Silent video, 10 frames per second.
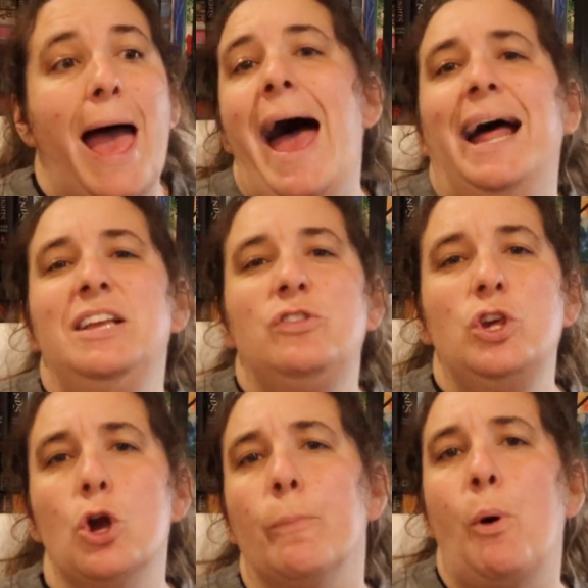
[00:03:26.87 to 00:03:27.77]
add it
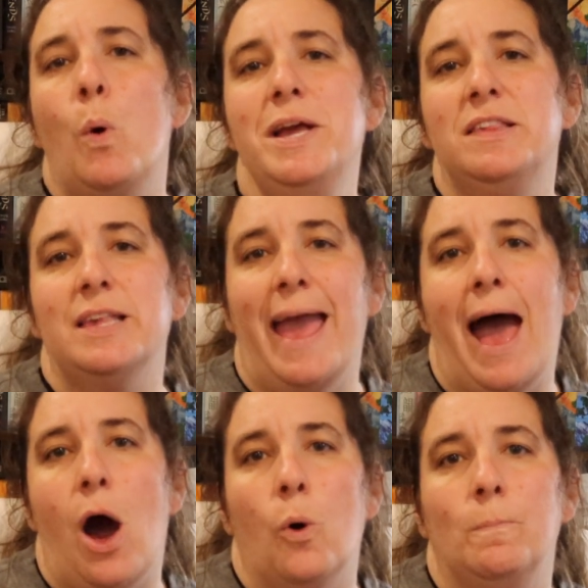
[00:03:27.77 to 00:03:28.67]
to your points
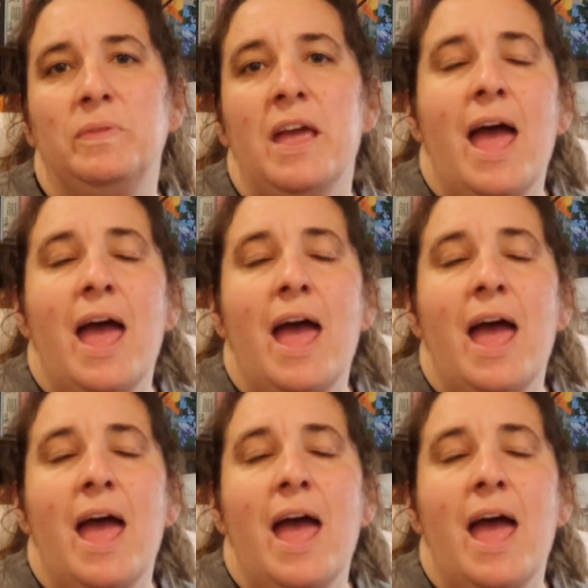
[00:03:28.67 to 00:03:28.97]
account,